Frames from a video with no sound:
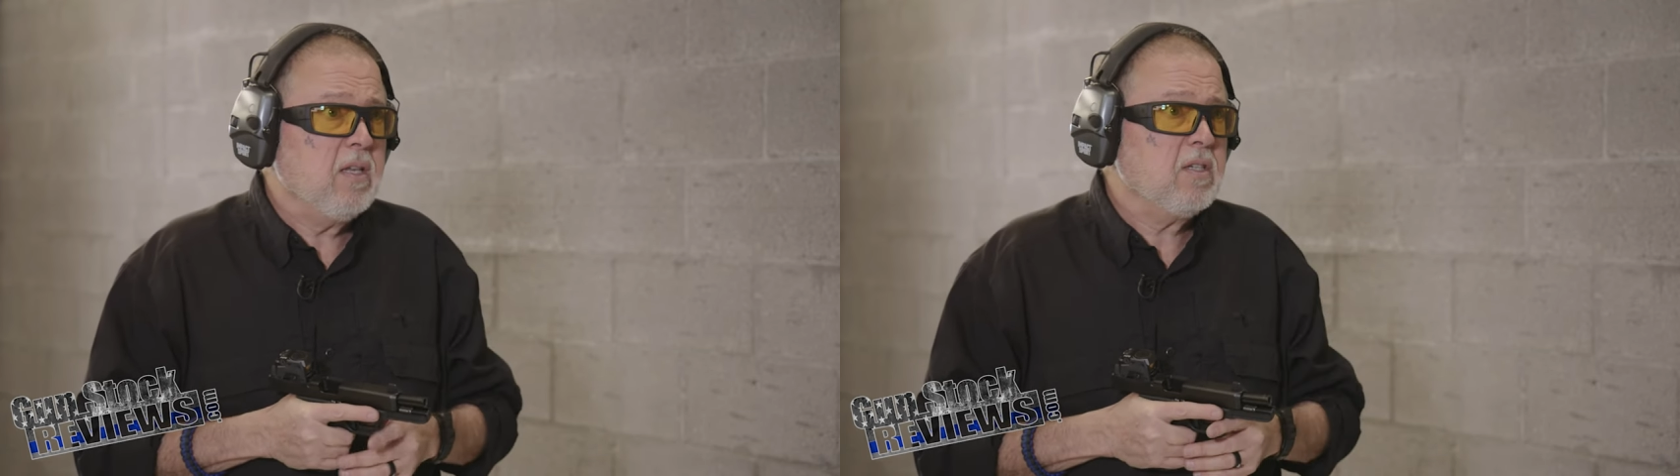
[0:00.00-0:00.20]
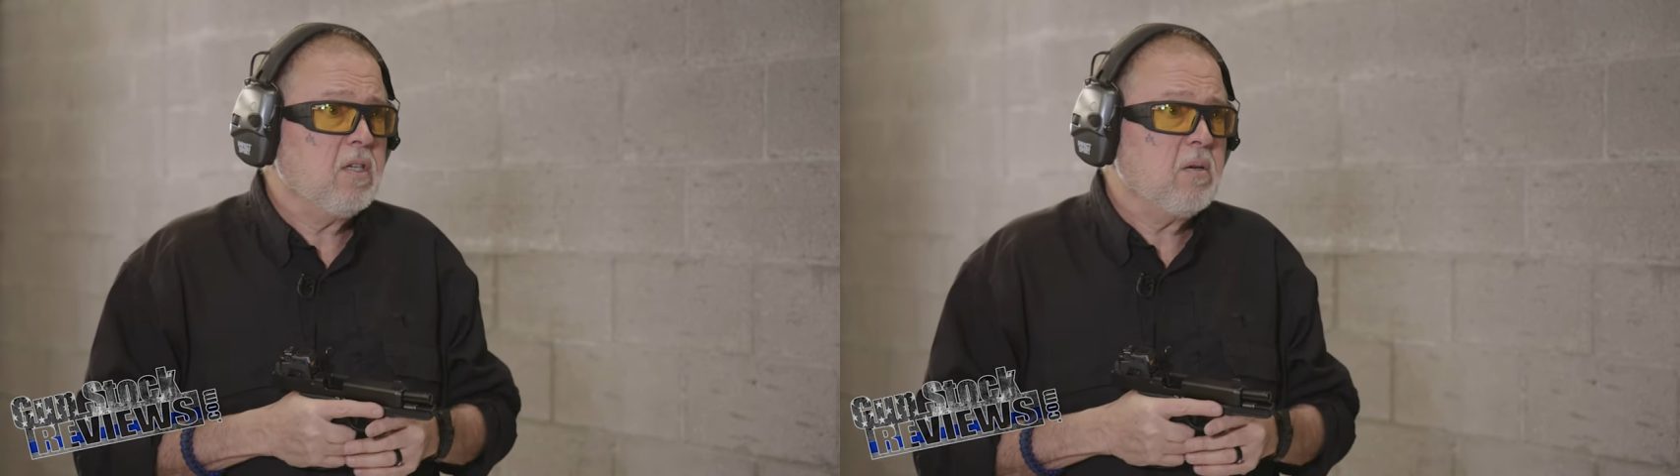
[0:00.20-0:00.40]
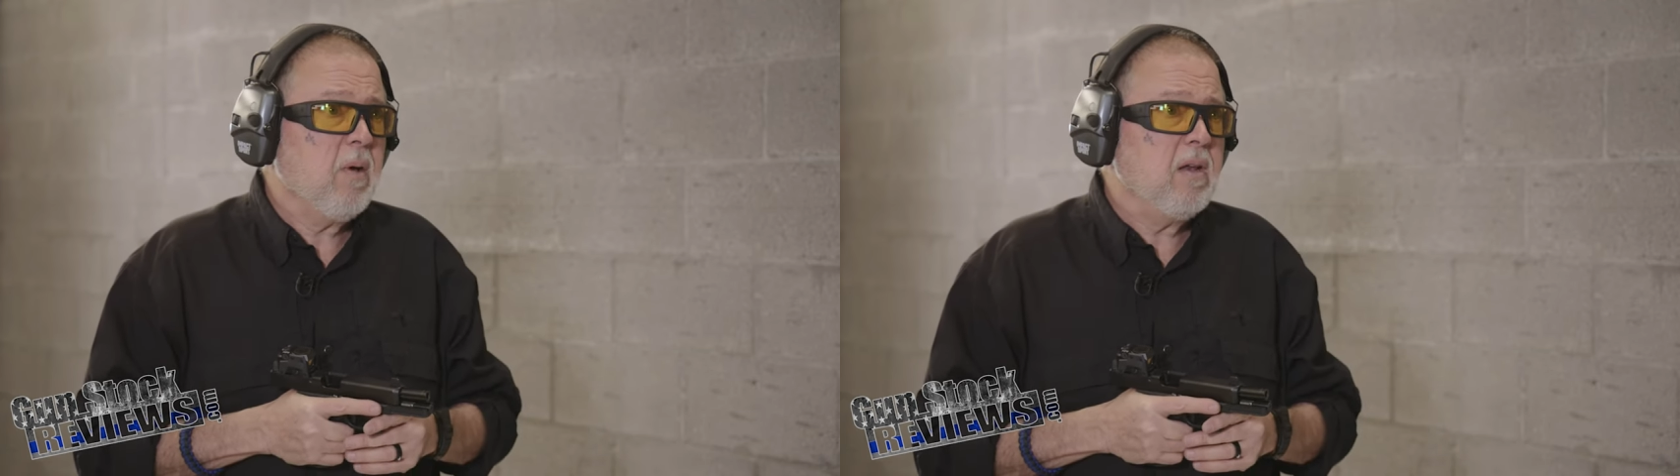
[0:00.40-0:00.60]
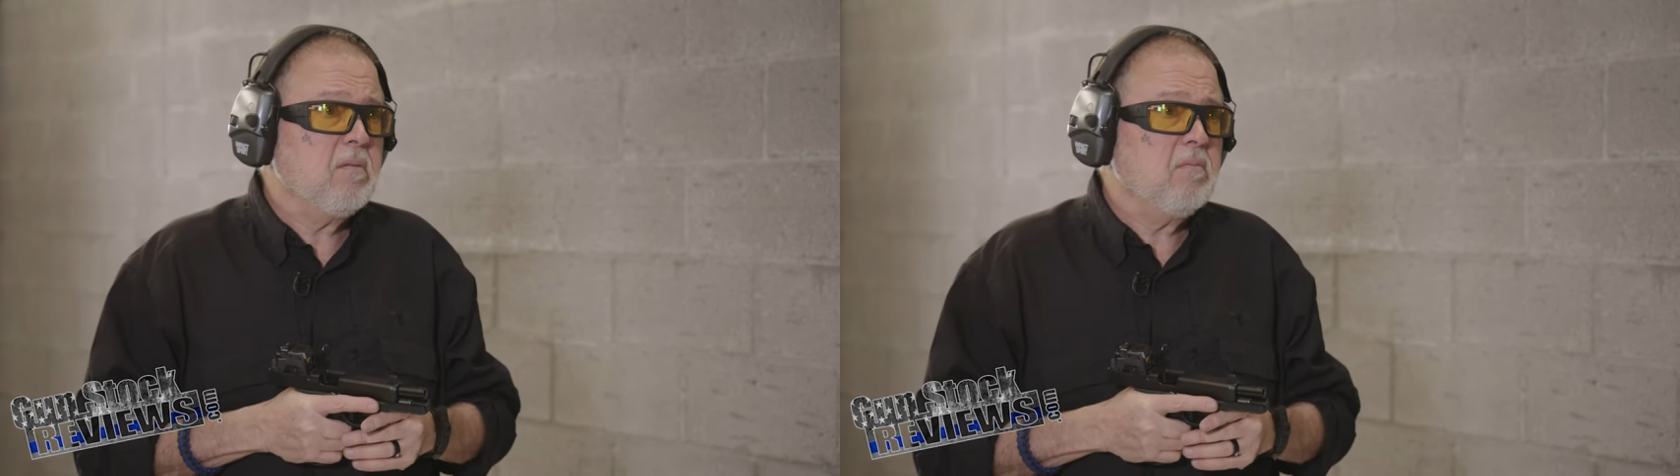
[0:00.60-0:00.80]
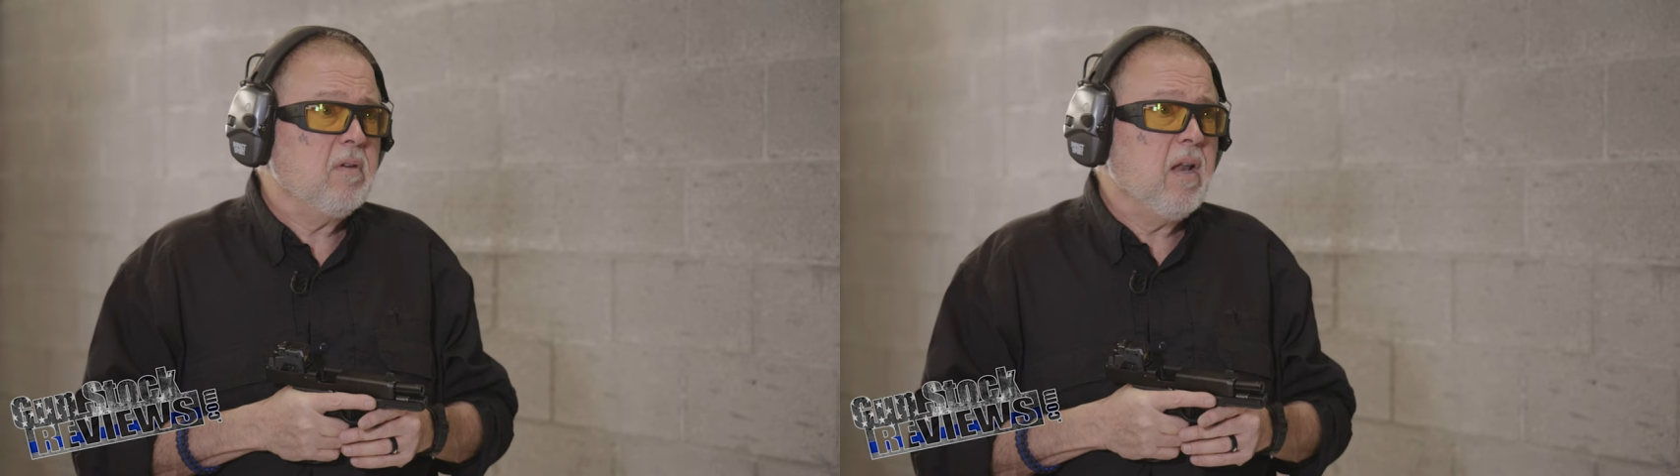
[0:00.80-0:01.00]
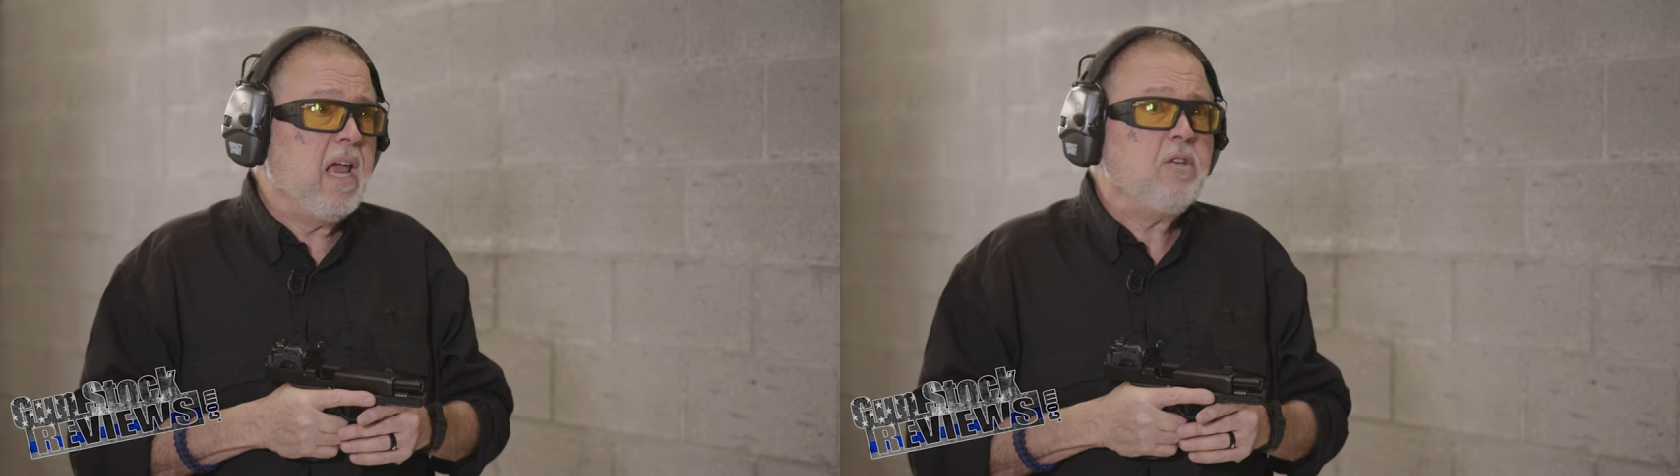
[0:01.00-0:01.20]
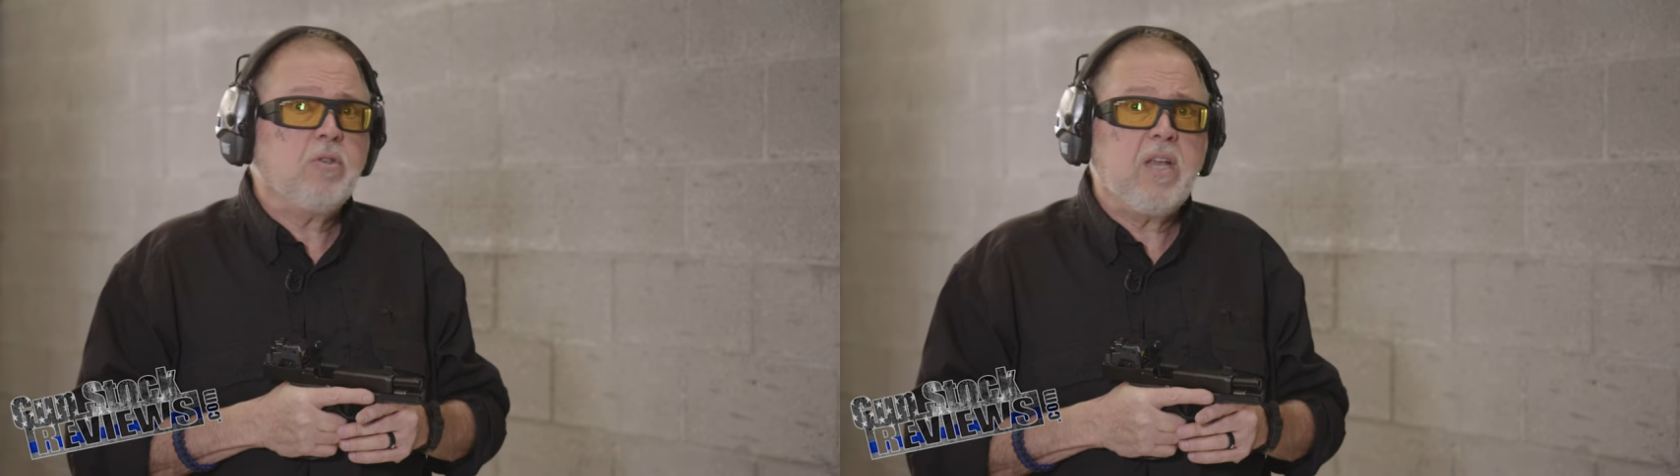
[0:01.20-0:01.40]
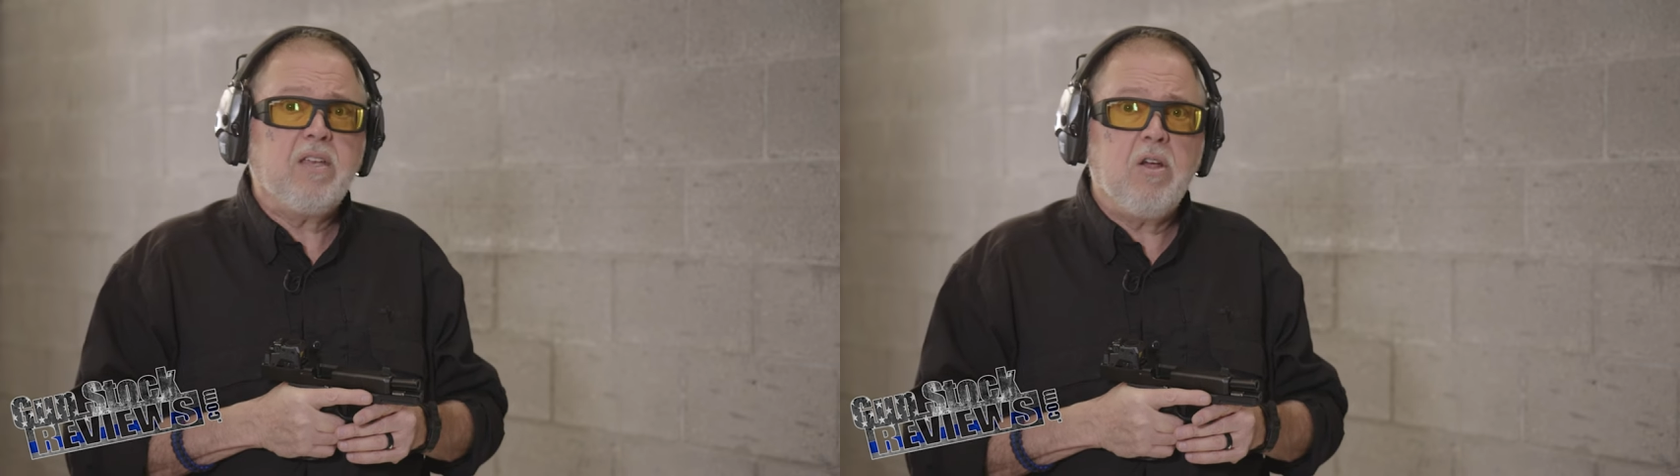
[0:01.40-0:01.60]
distance about 8
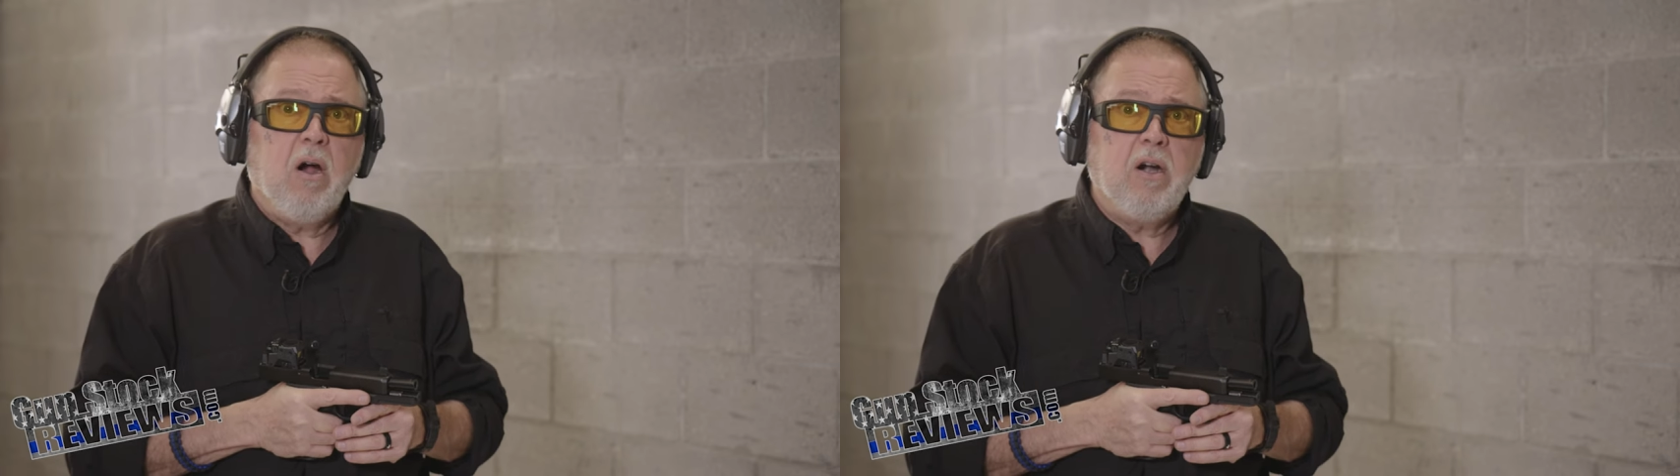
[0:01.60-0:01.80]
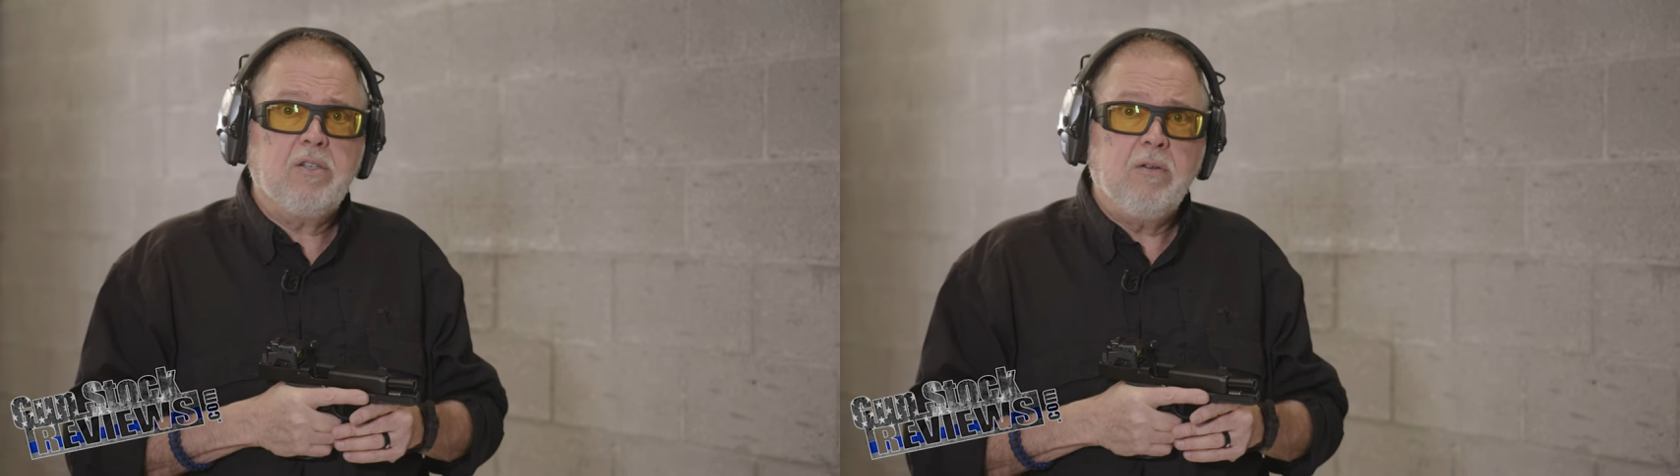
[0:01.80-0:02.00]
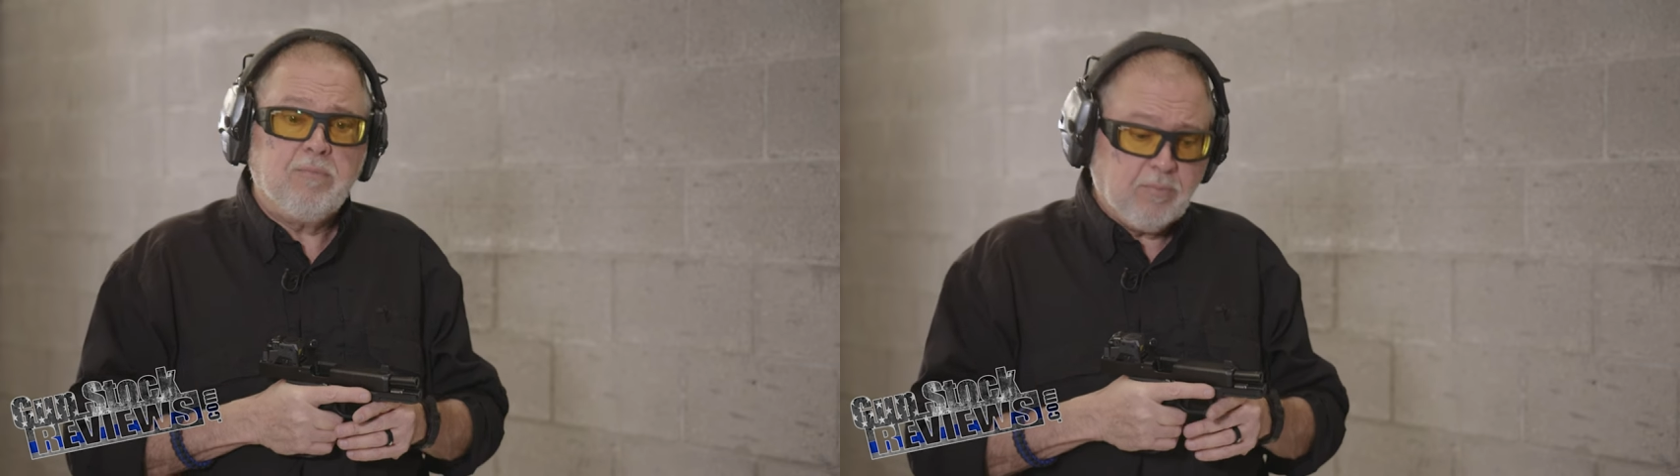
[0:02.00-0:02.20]
to 10 yards